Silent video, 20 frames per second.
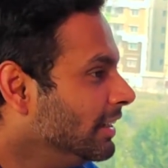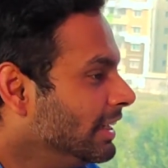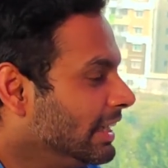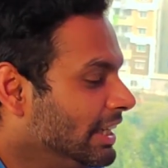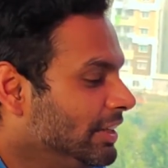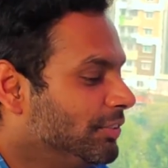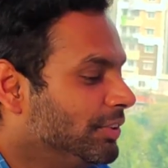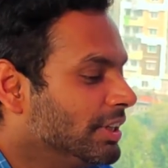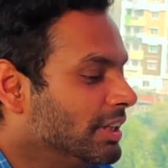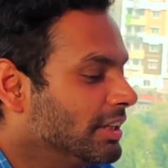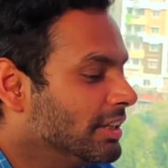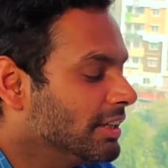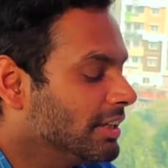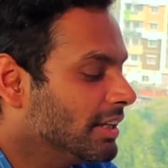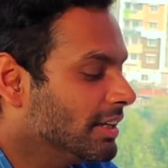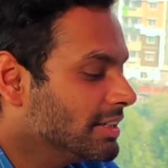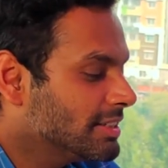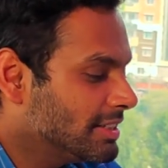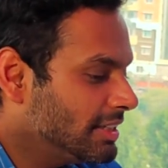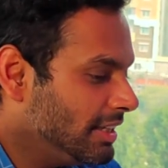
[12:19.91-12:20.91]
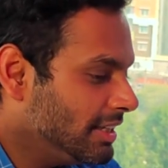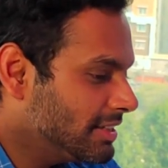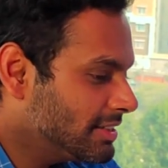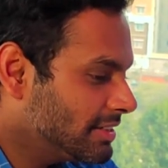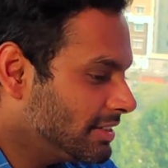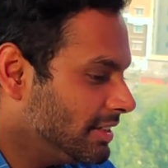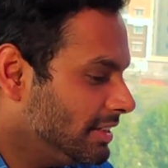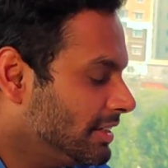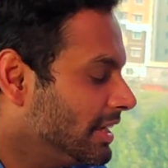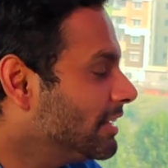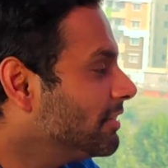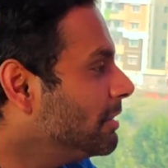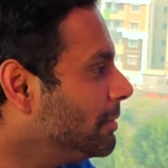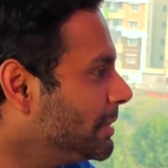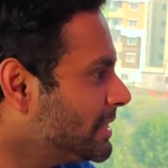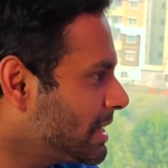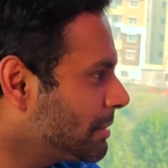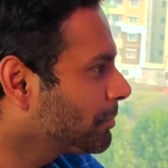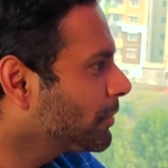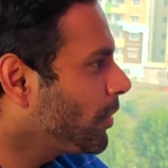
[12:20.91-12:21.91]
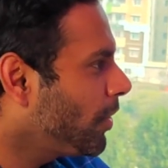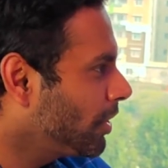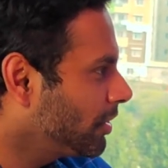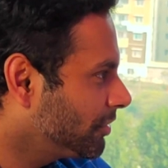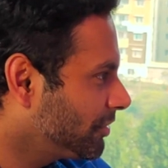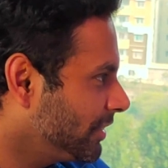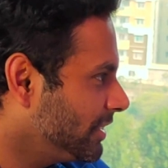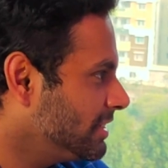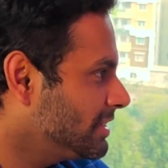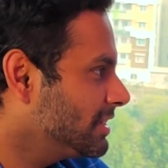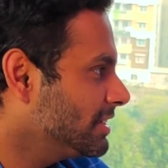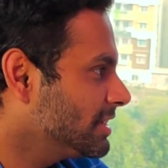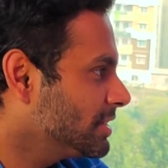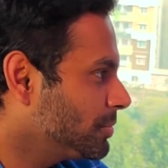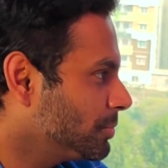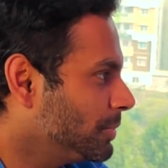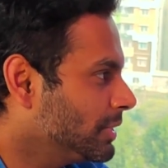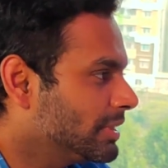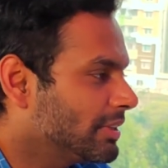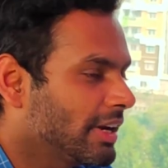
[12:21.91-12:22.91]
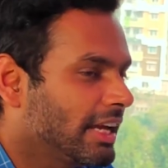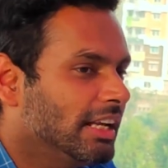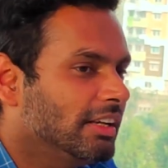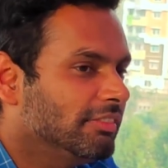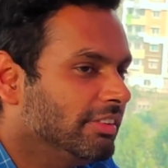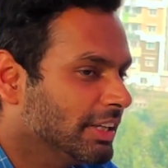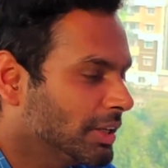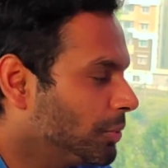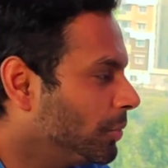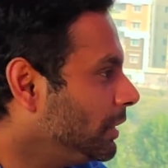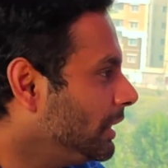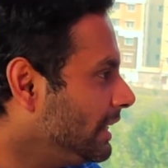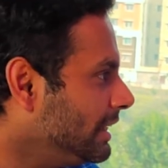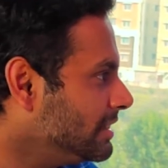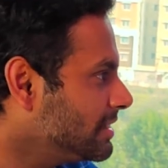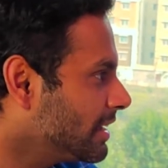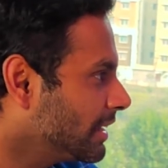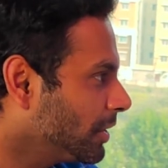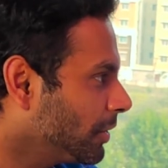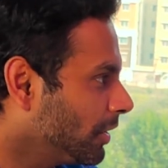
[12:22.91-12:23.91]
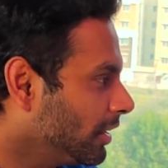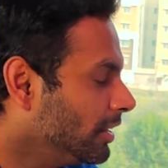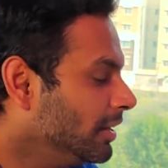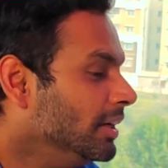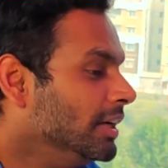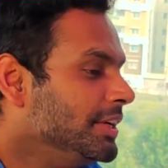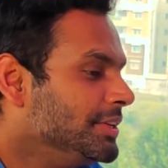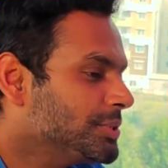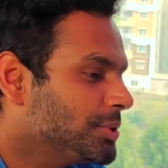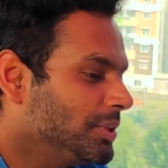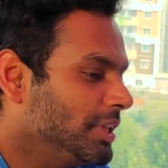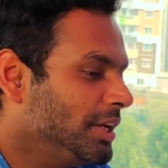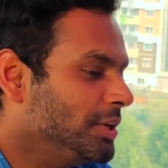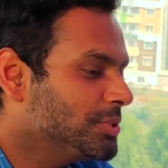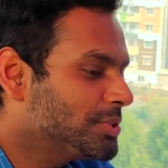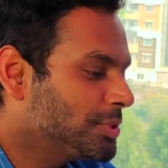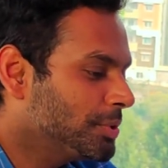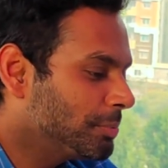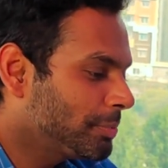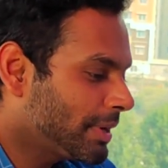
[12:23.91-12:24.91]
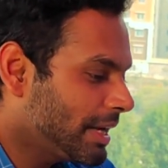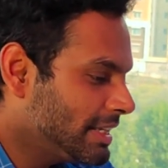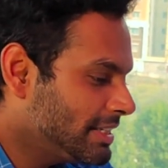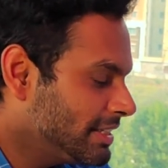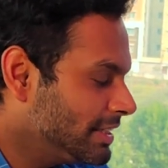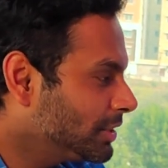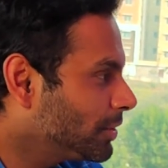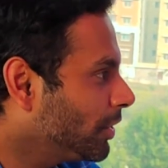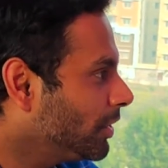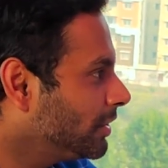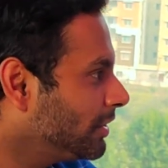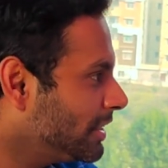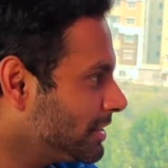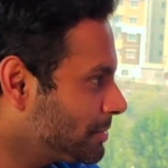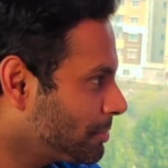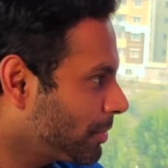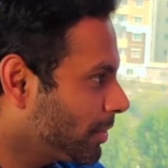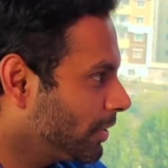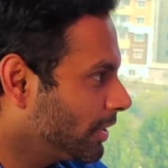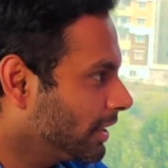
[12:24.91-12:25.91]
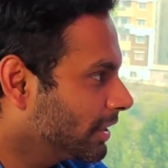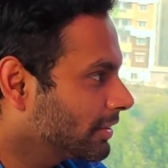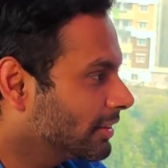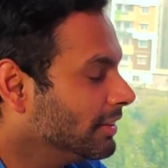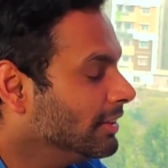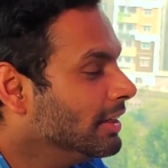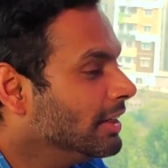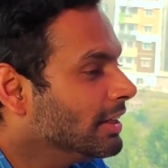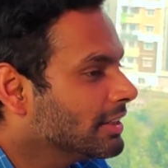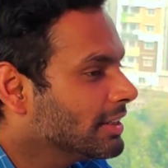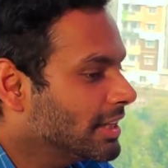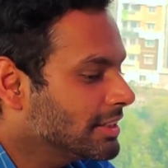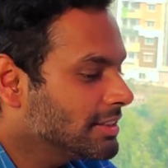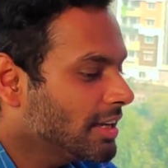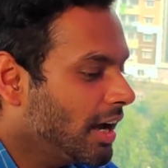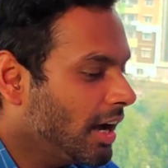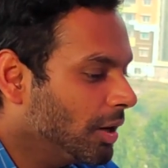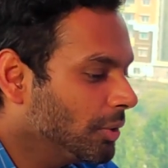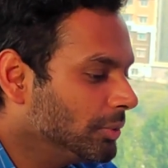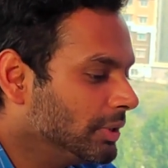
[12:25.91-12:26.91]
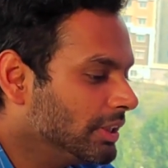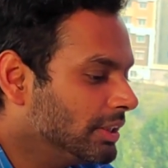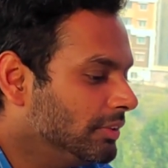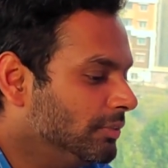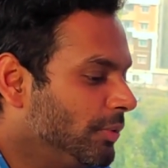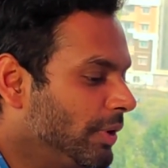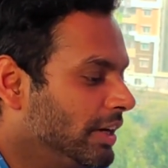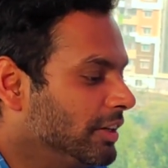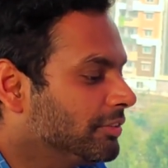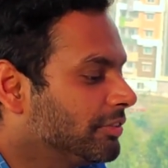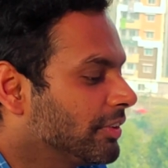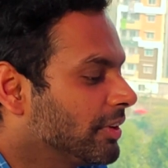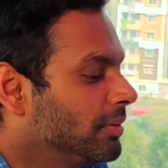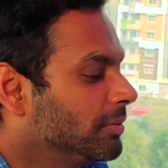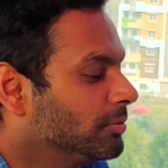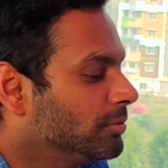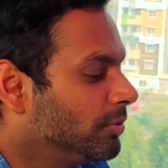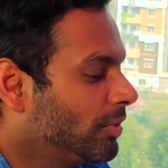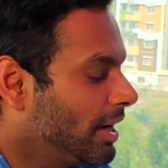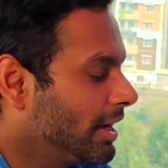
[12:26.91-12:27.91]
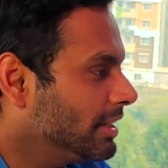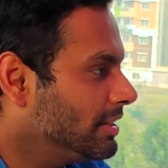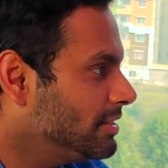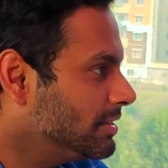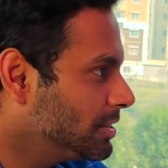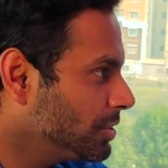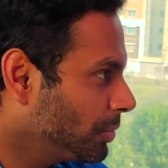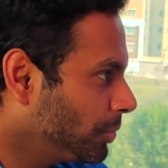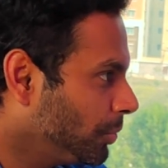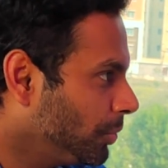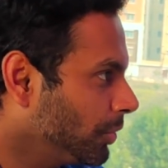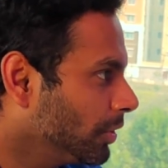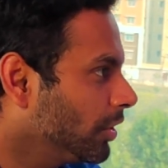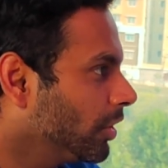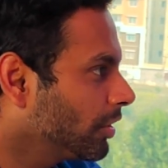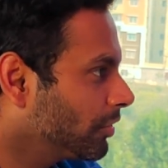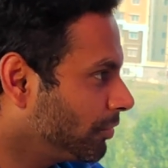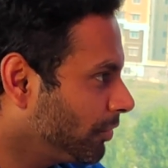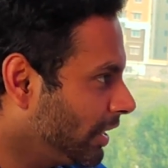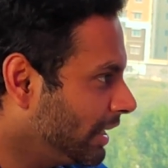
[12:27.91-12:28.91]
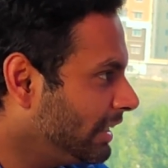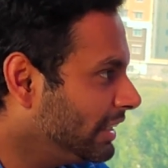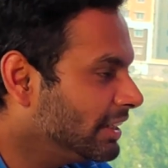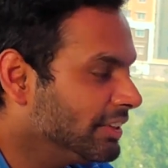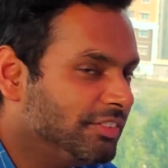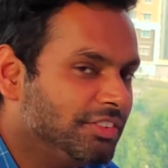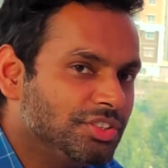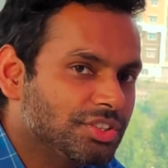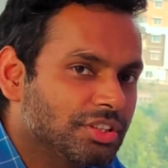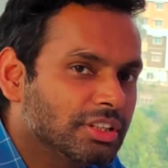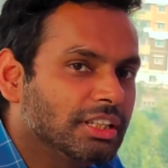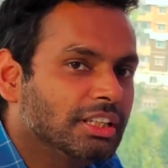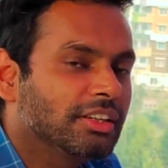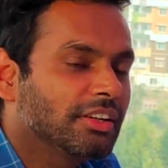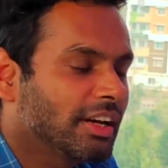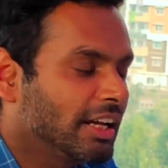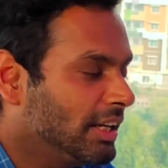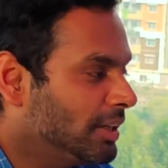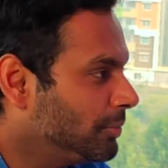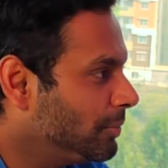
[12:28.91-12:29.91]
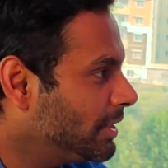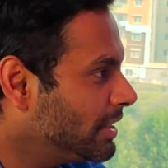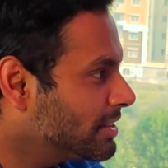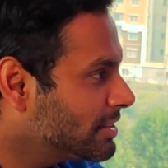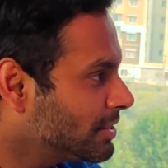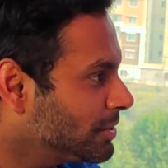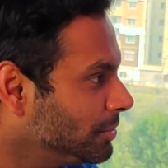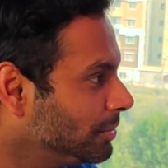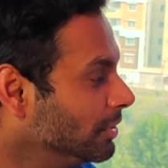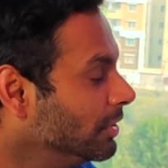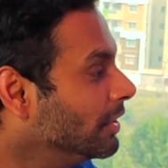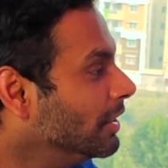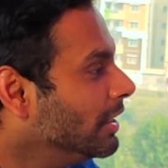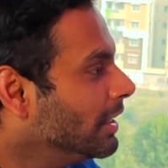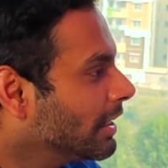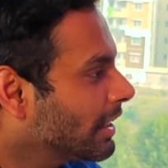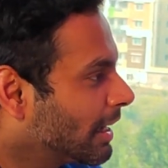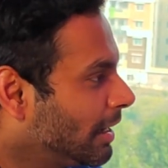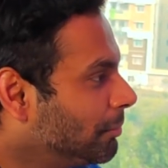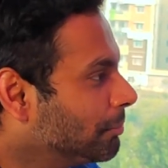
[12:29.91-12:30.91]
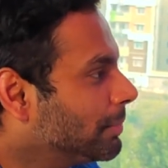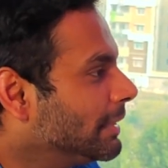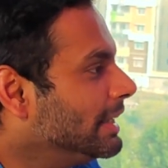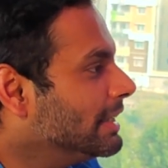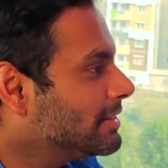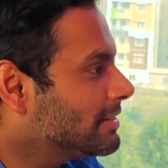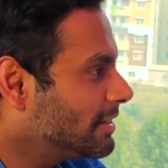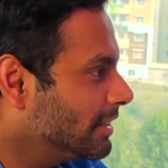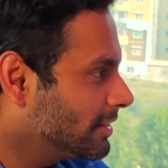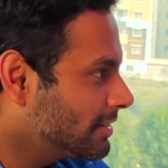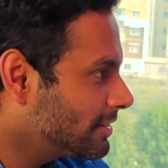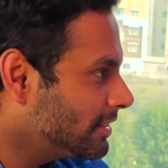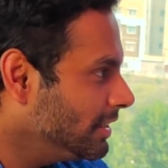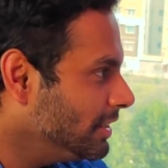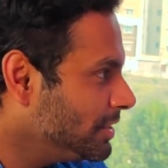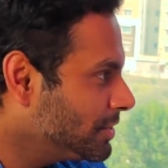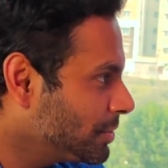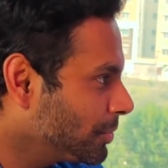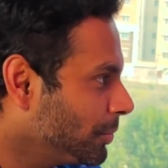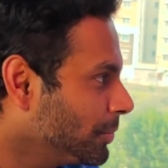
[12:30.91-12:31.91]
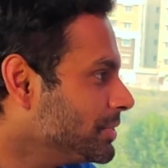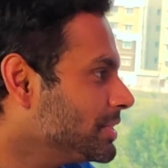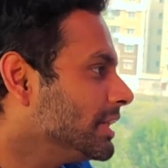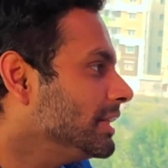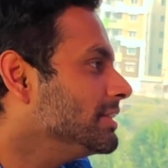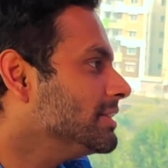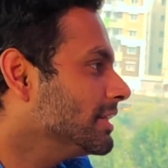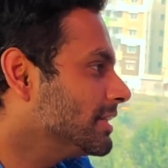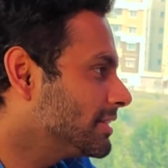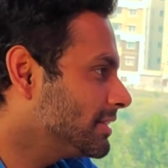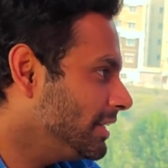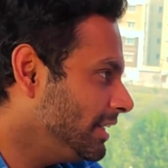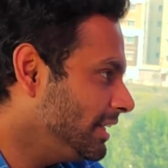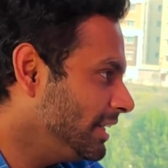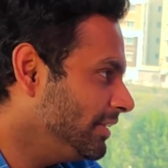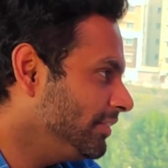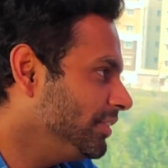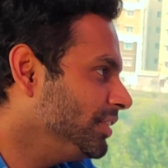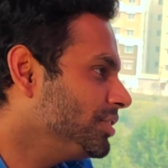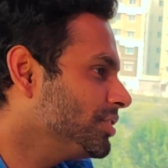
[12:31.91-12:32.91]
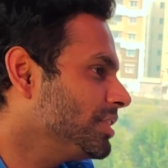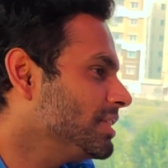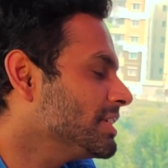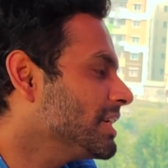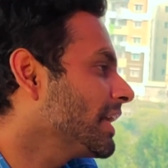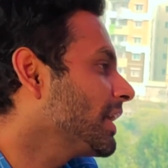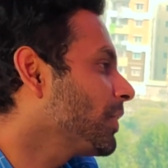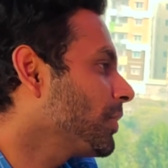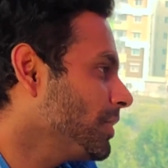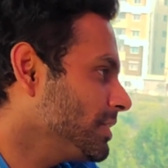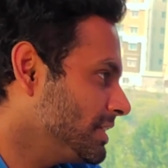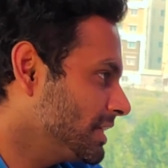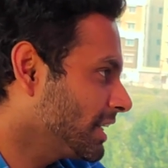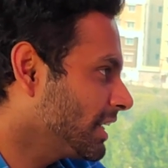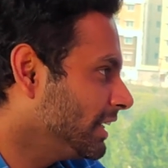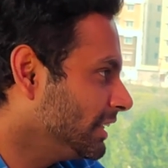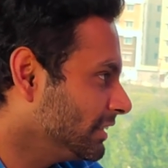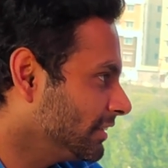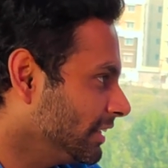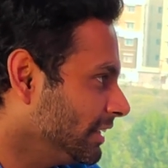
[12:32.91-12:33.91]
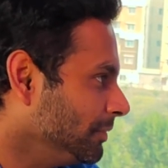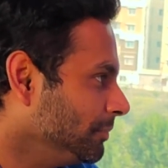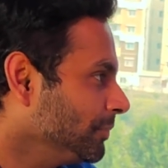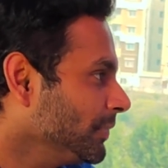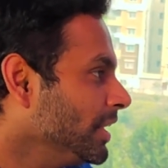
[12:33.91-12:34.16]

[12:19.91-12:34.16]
Even in CST, there will be some conferences with railway colleagues and all. So they used to present on this product. That's how it went from one zone or one division in railways to complete 16 zones and 68 divisions across the country.